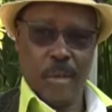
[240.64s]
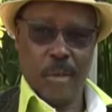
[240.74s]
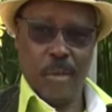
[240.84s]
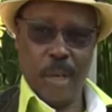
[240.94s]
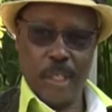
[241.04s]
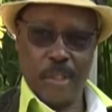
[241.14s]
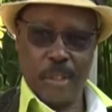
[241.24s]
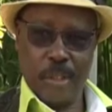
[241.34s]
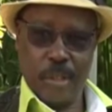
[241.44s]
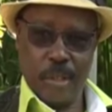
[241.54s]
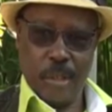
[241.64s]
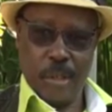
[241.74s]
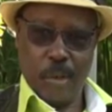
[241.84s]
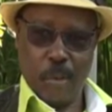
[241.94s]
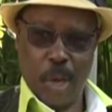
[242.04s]
who has
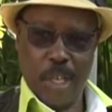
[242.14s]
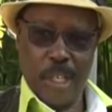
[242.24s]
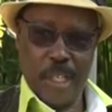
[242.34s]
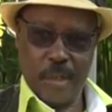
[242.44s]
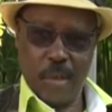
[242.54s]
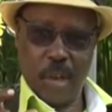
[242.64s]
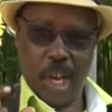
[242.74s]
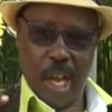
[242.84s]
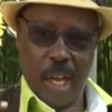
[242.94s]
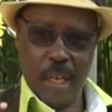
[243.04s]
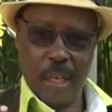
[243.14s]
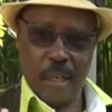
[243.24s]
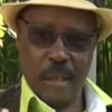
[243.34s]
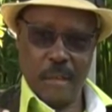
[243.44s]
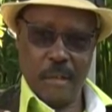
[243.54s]
one little car,
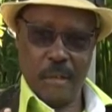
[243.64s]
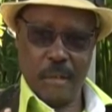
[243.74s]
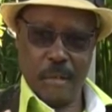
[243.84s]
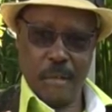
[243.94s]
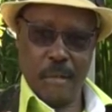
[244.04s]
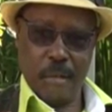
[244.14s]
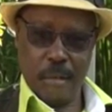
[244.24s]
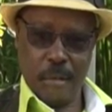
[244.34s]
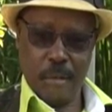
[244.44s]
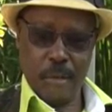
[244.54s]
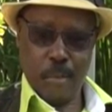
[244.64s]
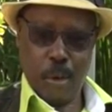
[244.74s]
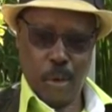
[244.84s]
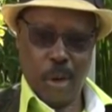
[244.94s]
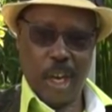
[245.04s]

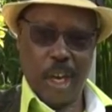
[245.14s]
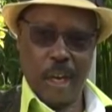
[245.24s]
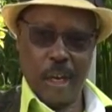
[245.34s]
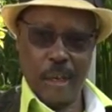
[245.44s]
small car,